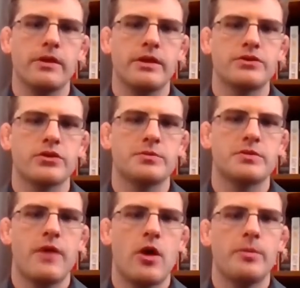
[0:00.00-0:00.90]
in terms
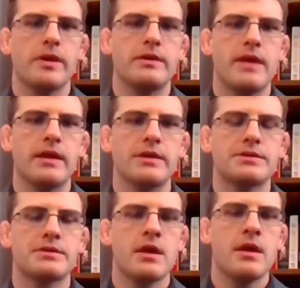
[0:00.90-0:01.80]
of helping
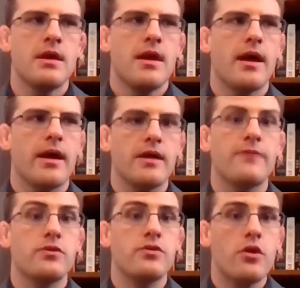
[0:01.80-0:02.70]
dentists uh,
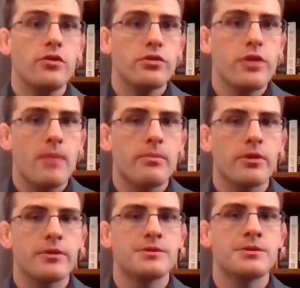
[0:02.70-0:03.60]
if you know your
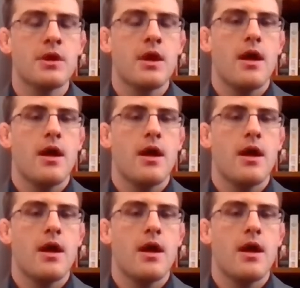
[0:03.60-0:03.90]
numbers,